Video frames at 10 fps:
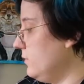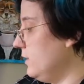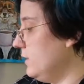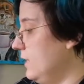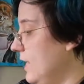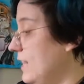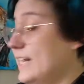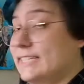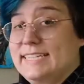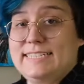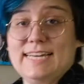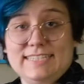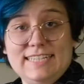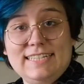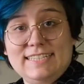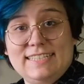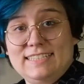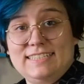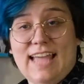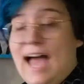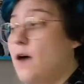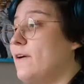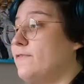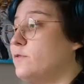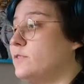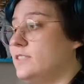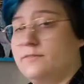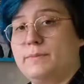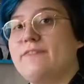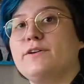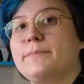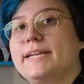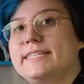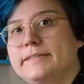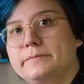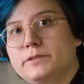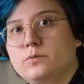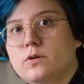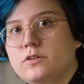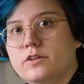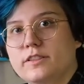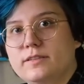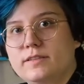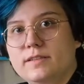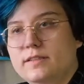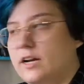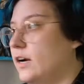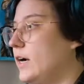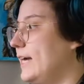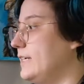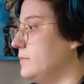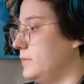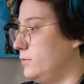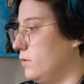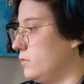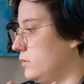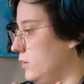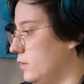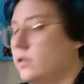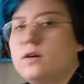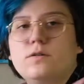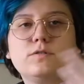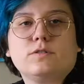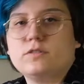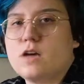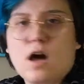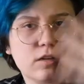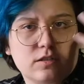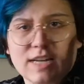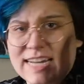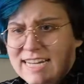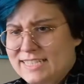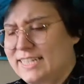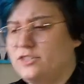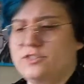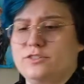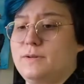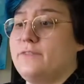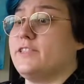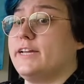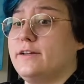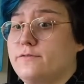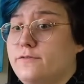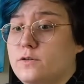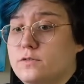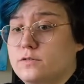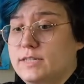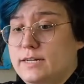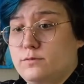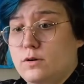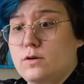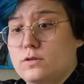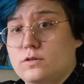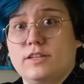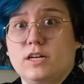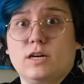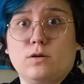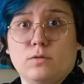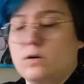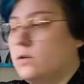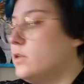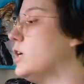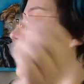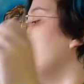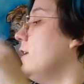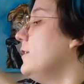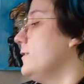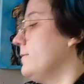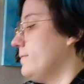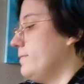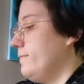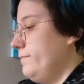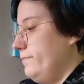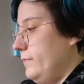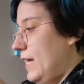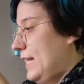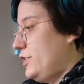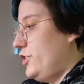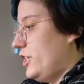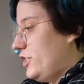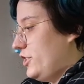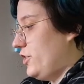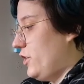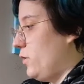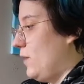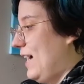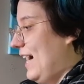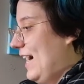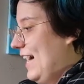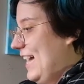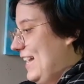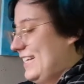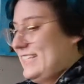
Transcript: And like I said, yes, it is how I fold stuff, but everybody seems to roll their items, rolls their clothes, socks, t-shirts, whatever they can fold and roll, they're gonna roll. And it's just so high.